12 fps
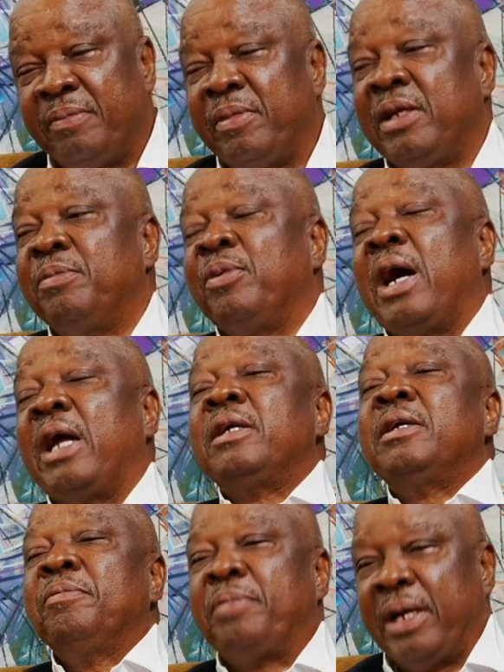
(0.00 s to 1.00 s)
made Buhari
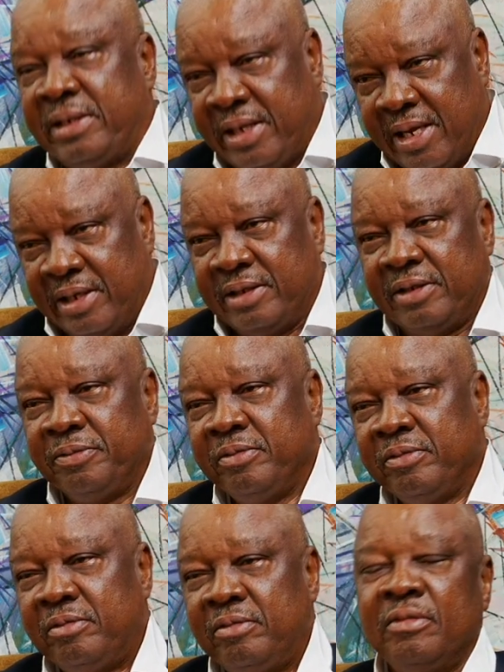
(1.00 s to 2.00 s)
president.
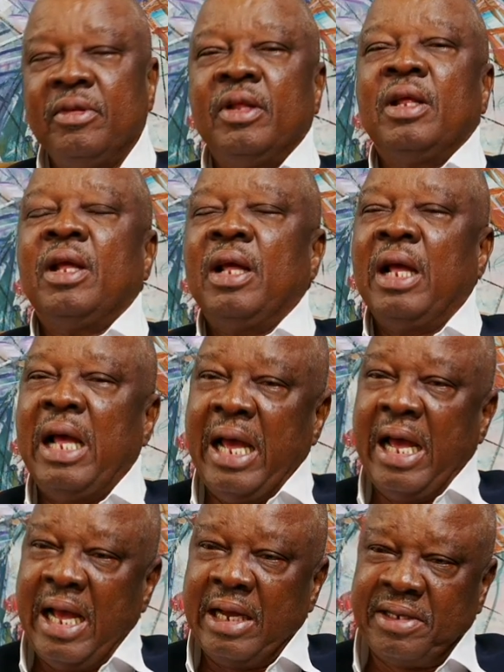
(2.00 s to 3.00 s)

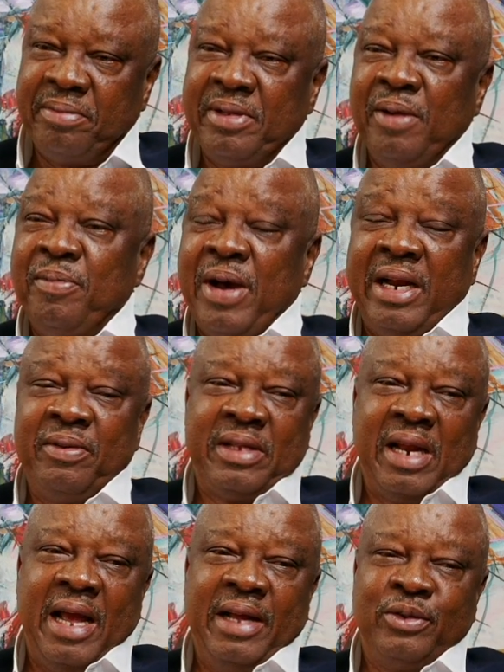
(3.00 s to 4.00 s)
Except that Buhari
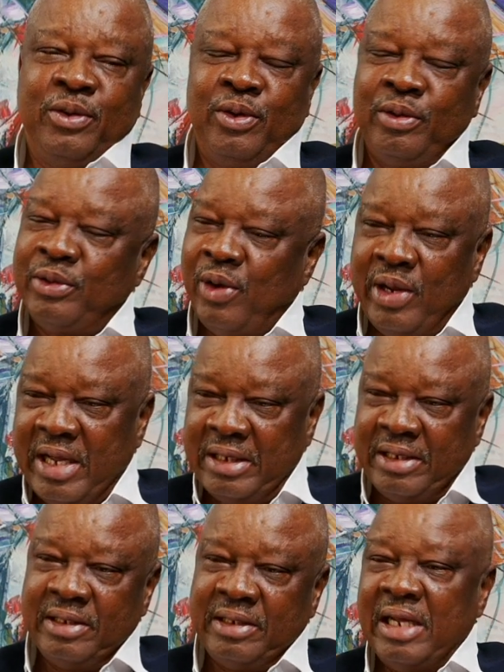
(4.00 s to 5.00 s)
tried to truncate
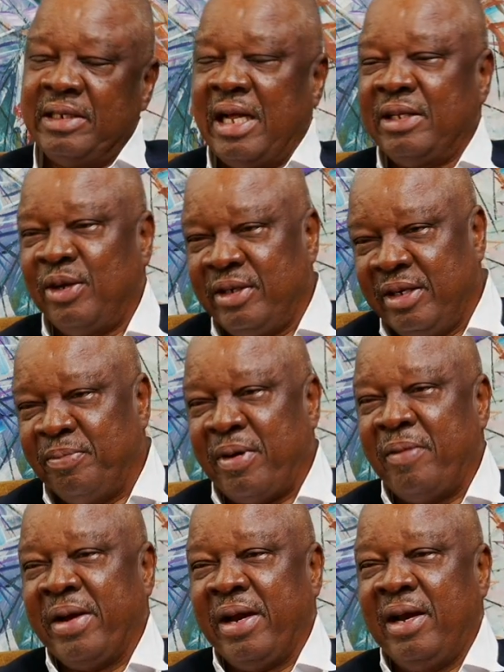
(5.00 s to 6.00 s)
his chances during the
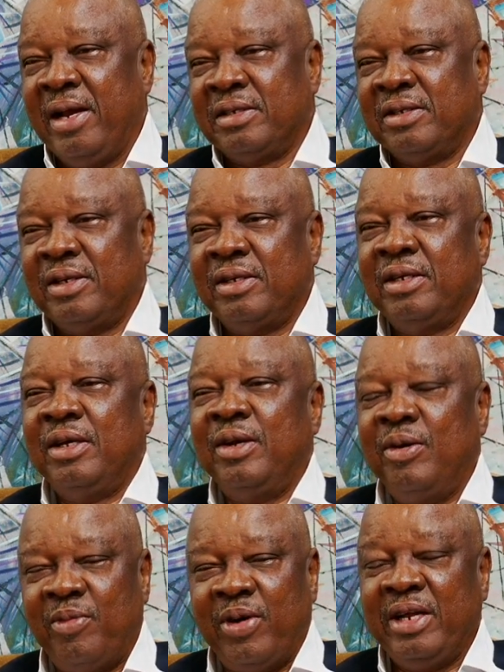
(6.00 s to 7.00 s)
primary election.
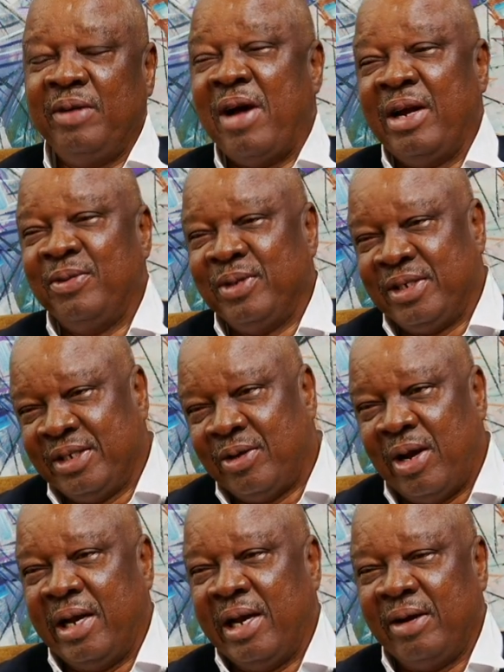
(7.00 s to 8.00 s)
But the man who's the
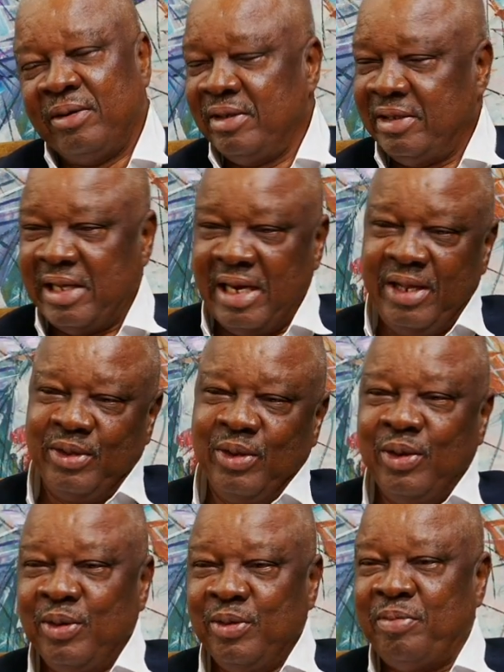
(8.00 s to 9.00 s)
dollar now decided
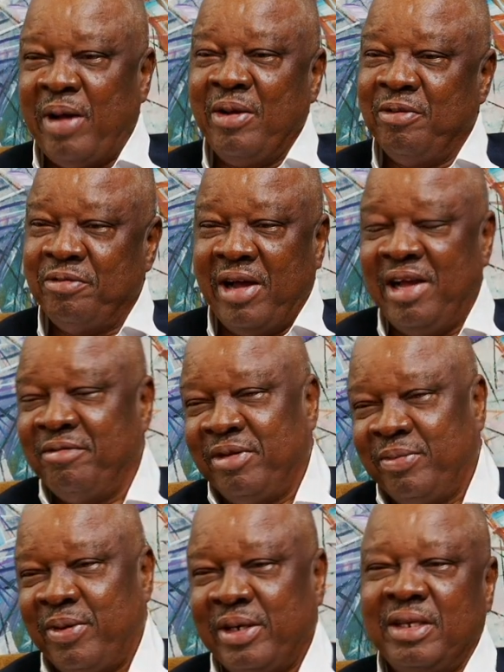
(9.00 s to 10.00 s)
to buy over
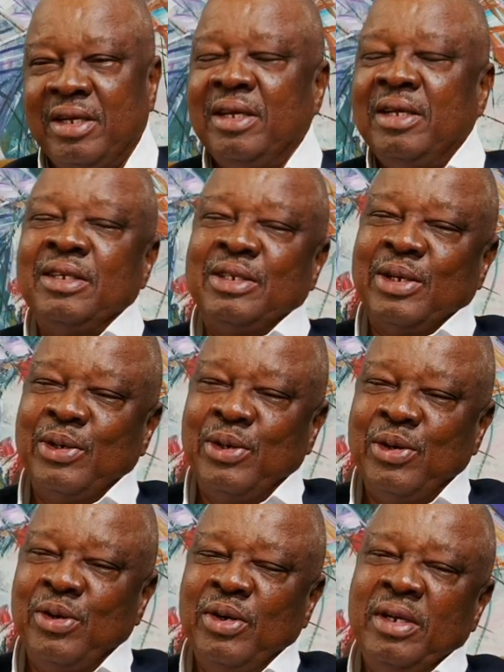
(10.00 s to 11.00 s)
everybody.
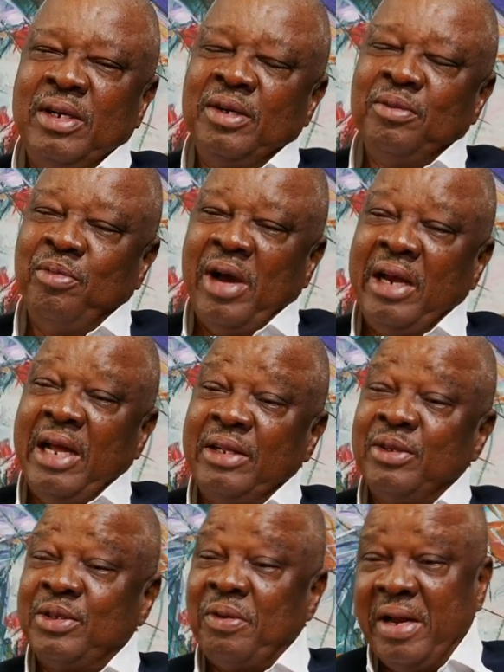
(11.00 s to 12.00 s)
So Buhari had to
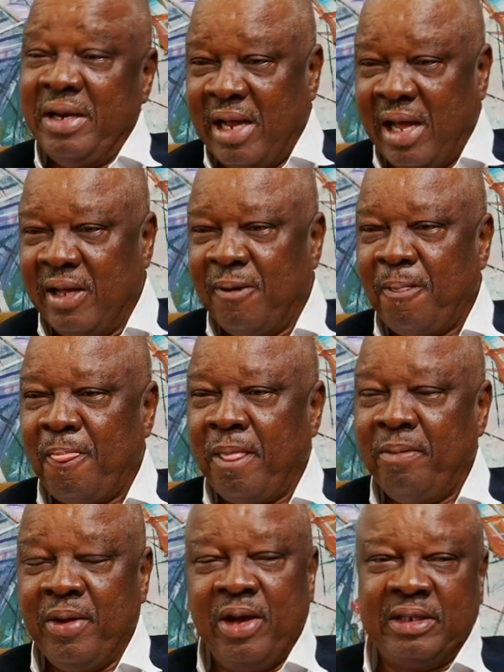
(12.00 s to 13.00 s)
surrender.
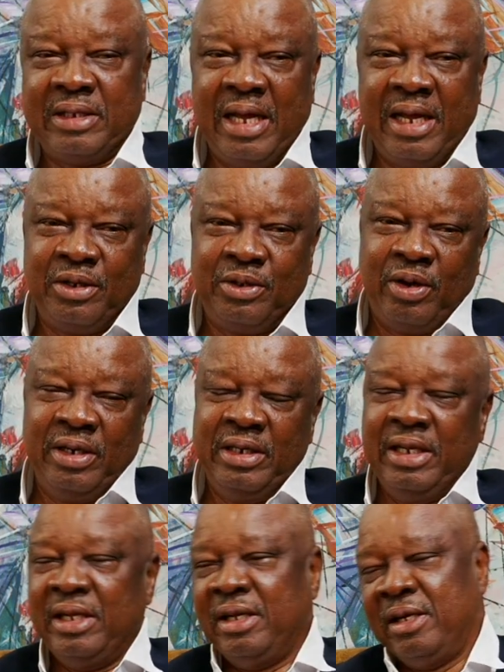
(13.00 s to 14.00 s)
Because during
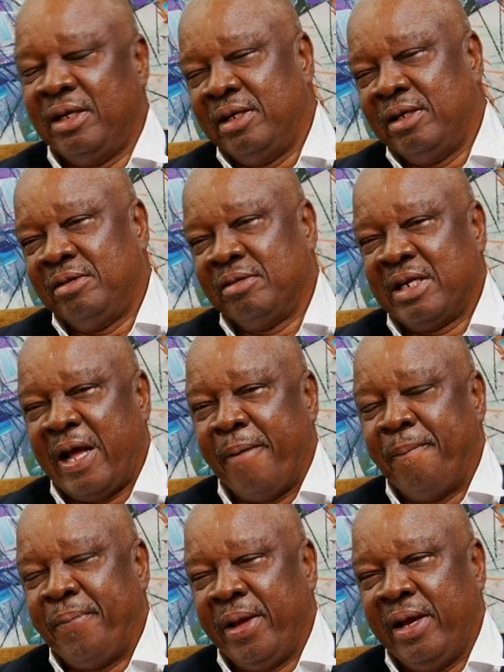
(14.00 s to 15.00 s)
the
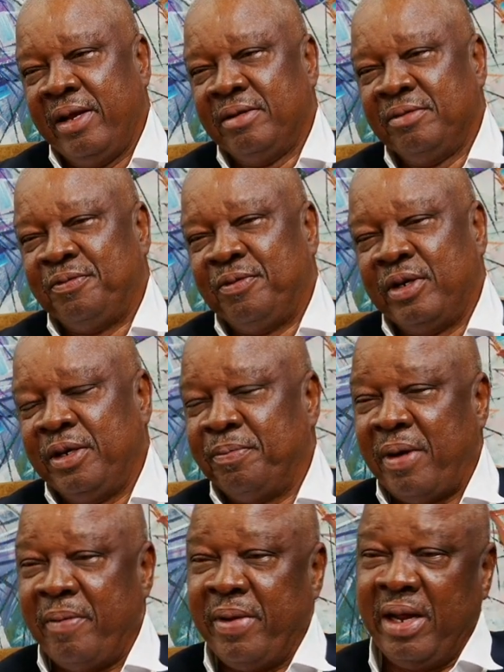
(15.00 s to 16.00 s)
campaign for the
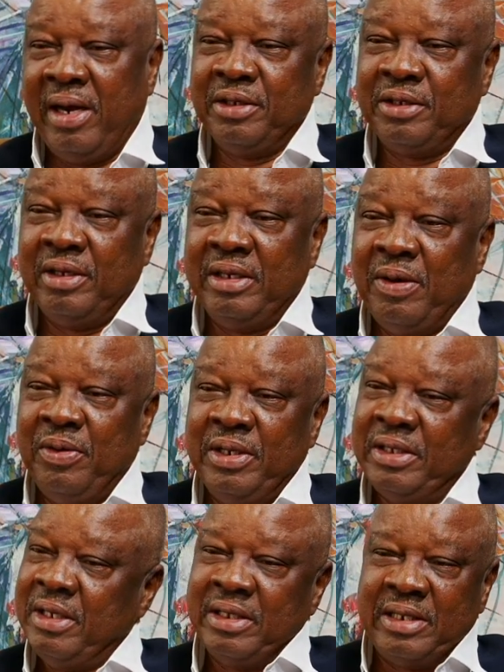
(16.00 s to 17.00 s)
primary election, there was
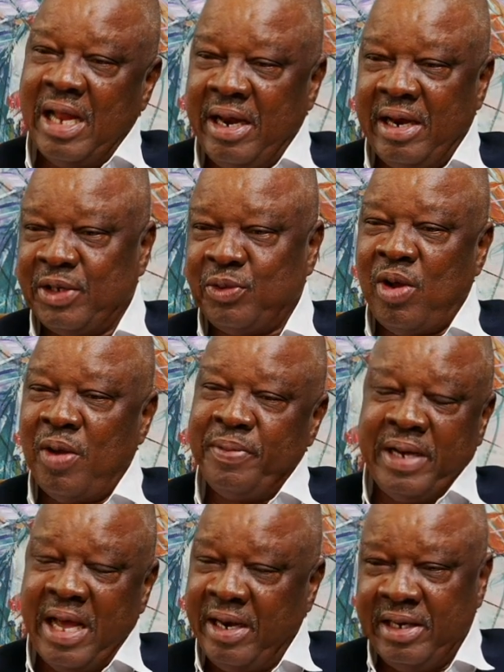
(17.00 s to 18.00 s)
this Naira swap,
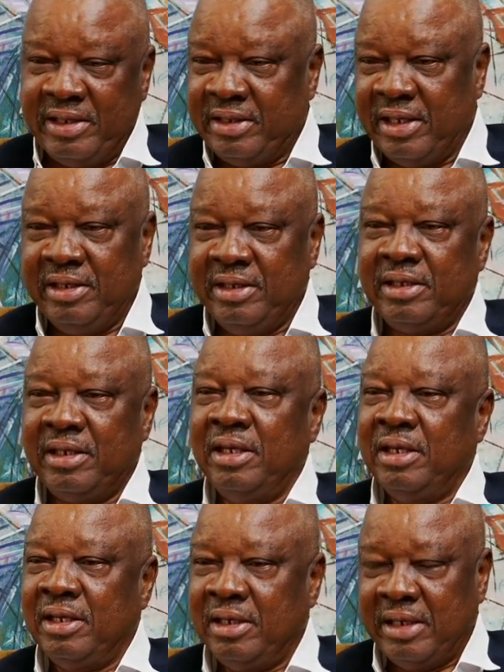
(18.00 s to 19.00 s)
Naira exchange,
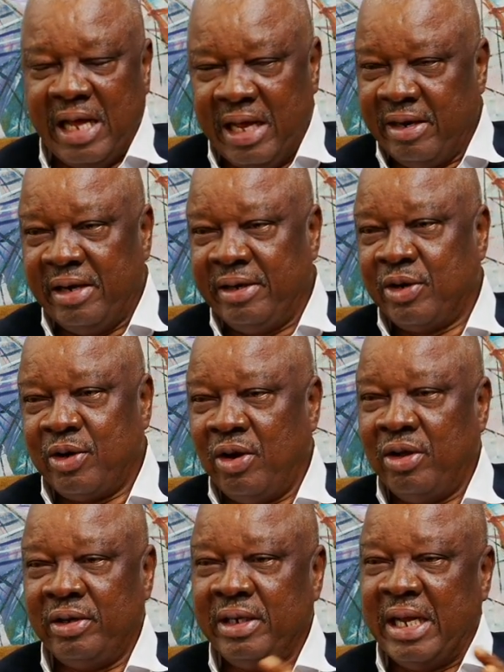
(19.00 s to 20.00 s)
Naira
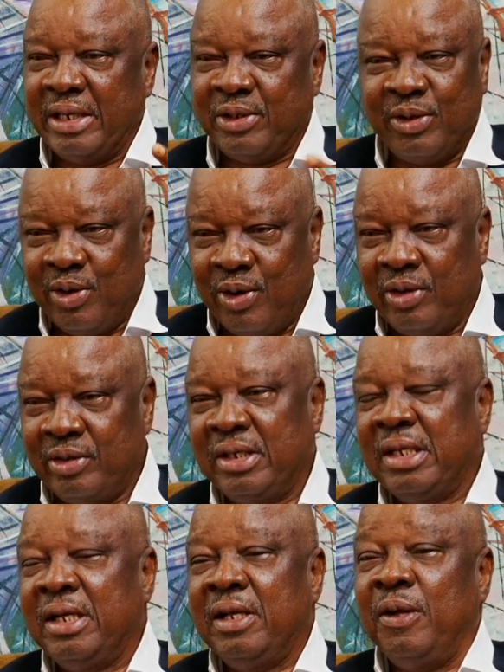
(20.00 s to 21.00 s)
recoloring, and so on.
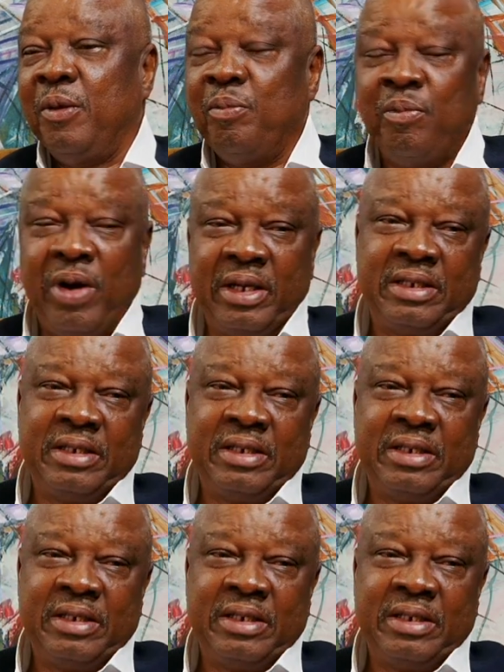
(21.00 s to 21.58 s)
But the